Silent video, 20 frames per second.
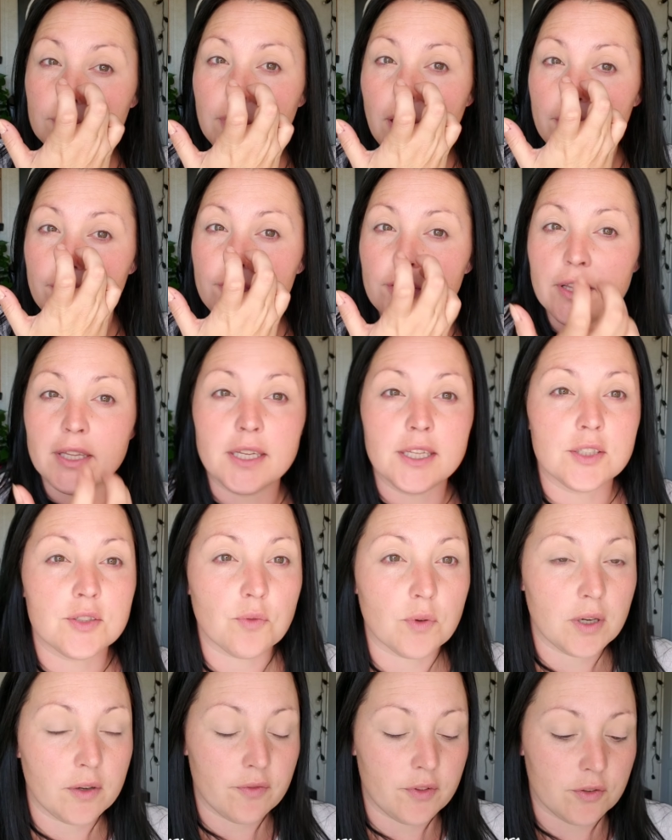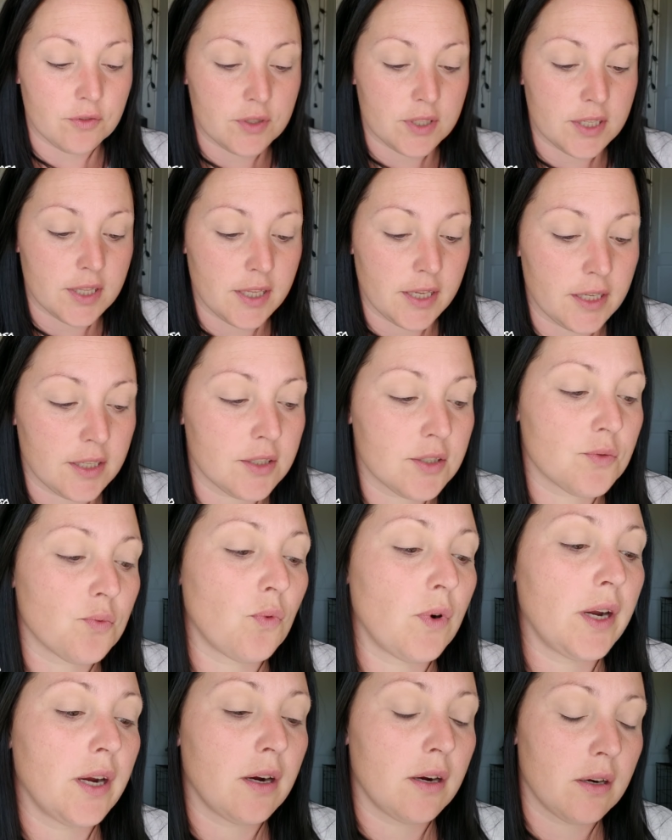I feel like it's one of those things
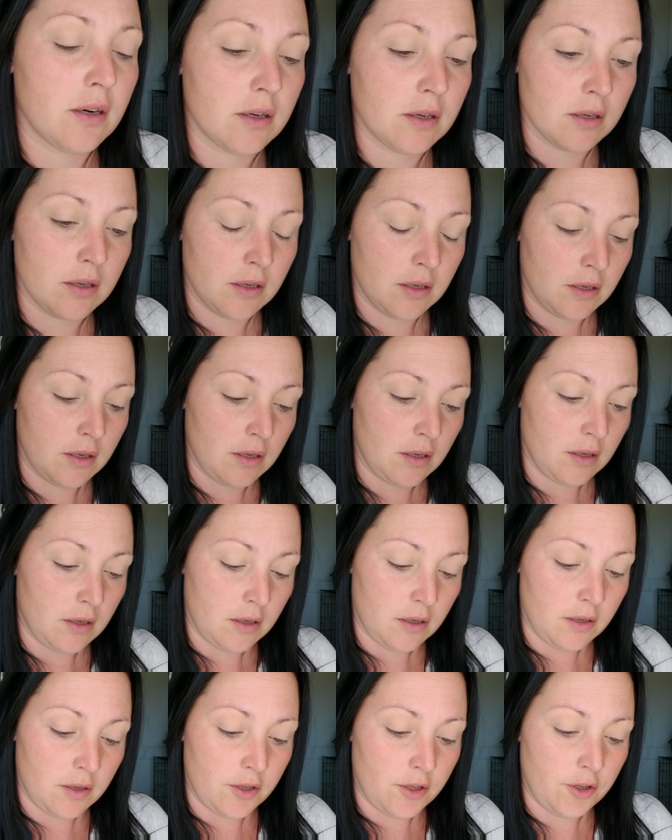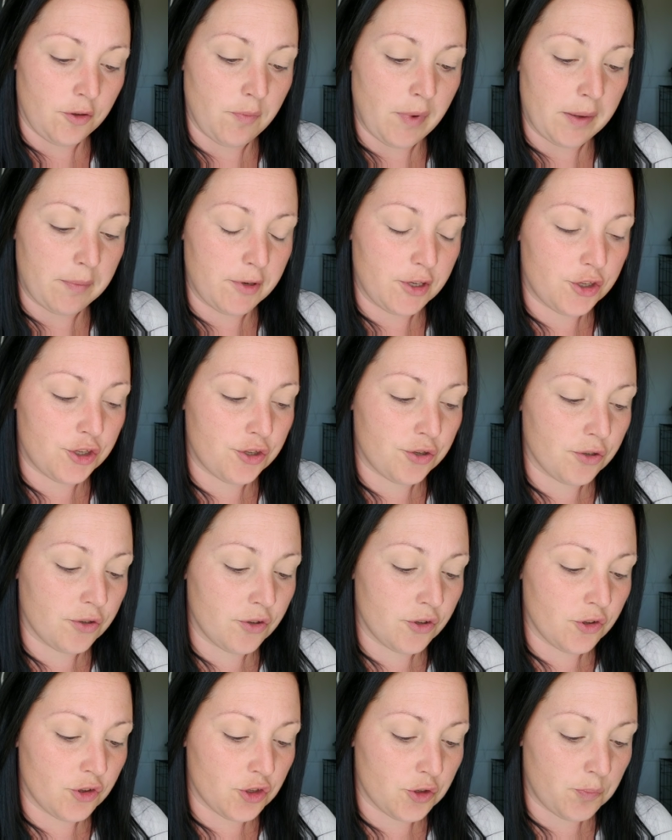where you maybe
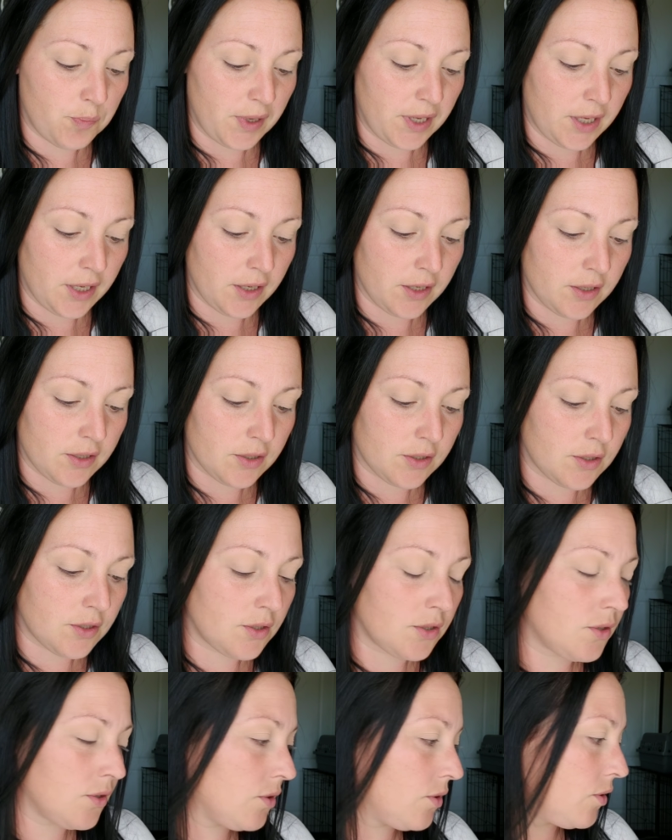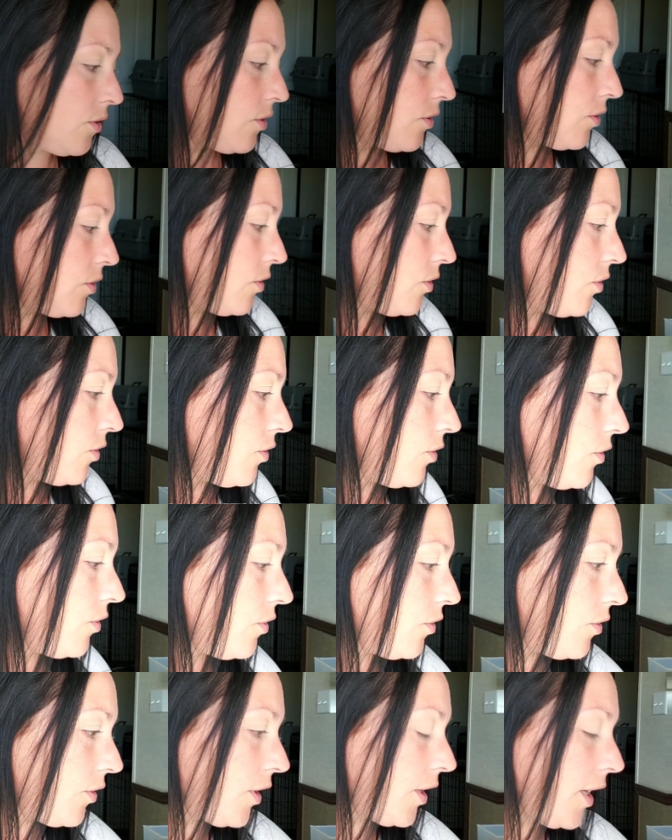shouldn't, because
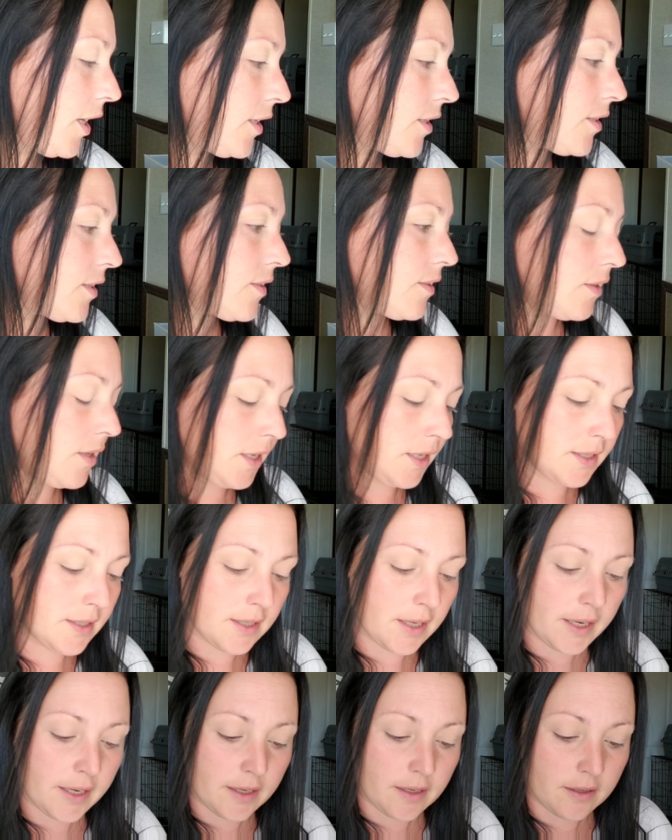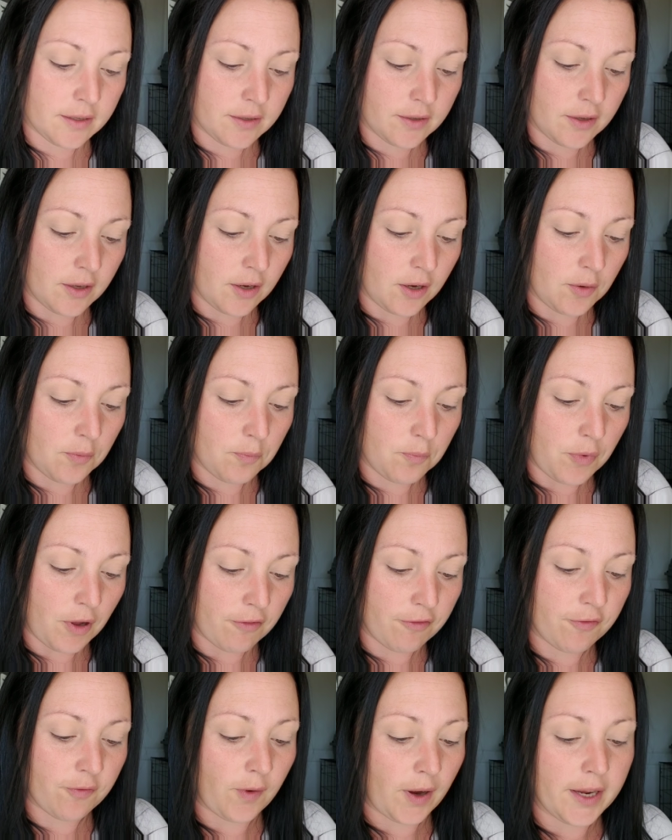it's like a
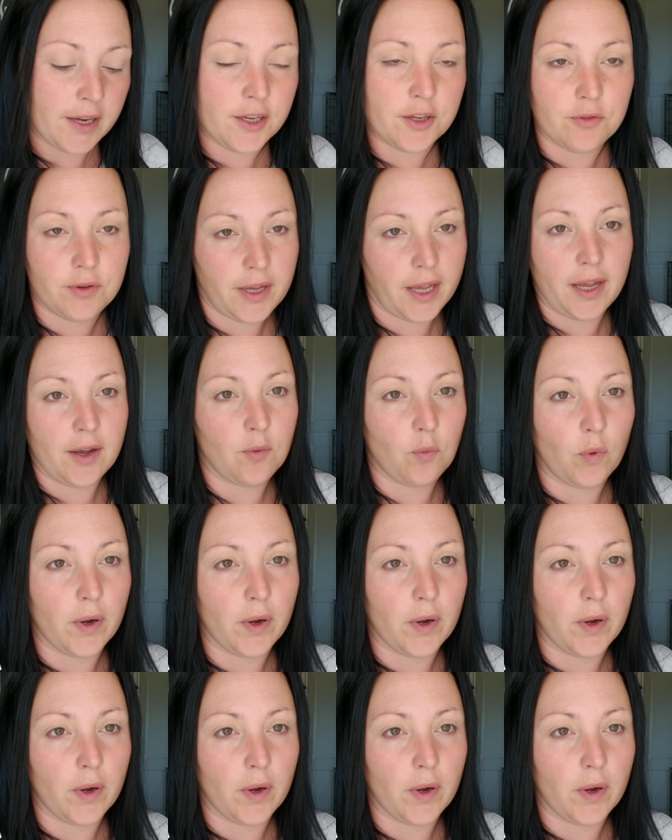fight you can't